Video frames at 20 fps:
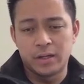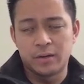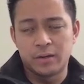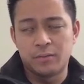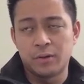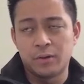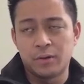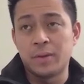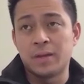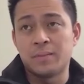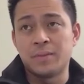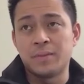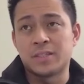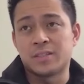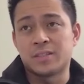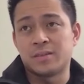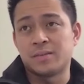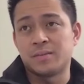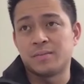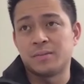What made me,
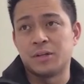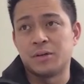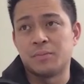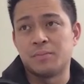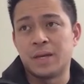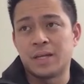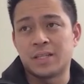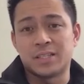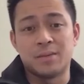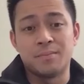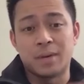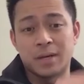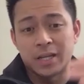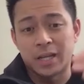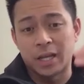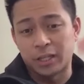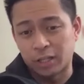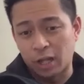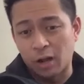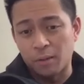you know, make
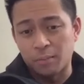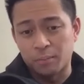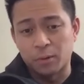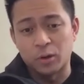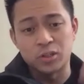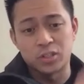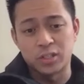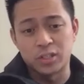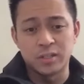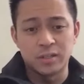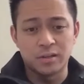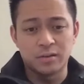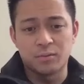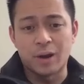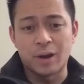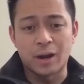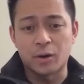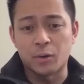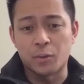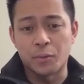somebody a top person
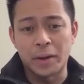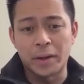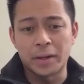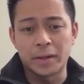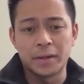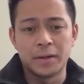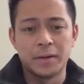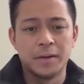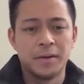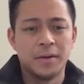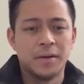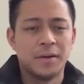right away?